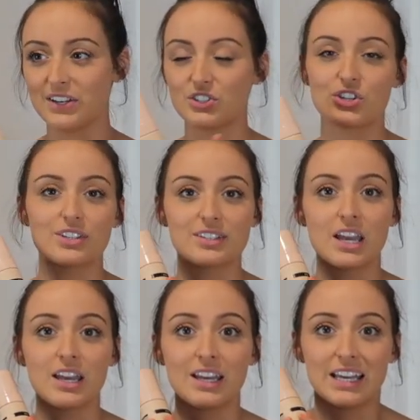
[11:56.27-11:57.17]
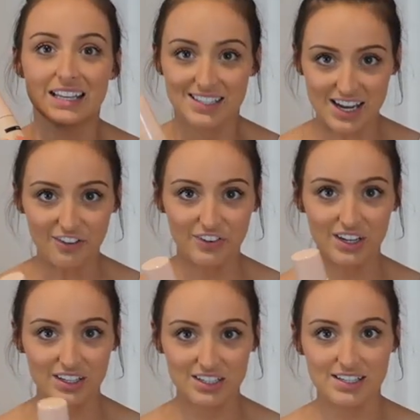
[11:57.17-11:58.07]
It's just
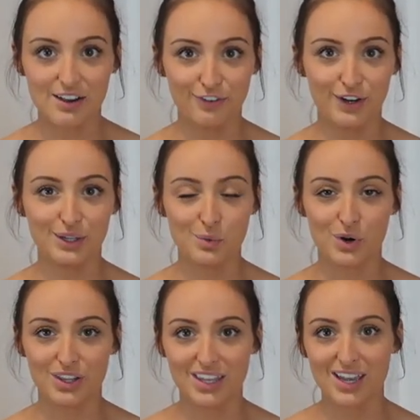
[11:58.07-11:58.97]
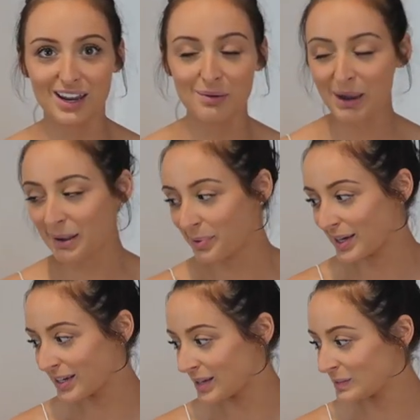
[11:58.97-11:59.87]
definitely, definitely worth it in my
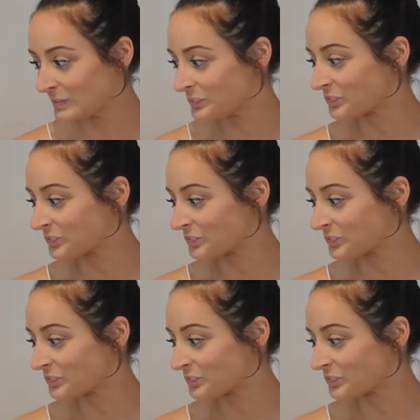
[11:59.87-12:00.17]
opinion.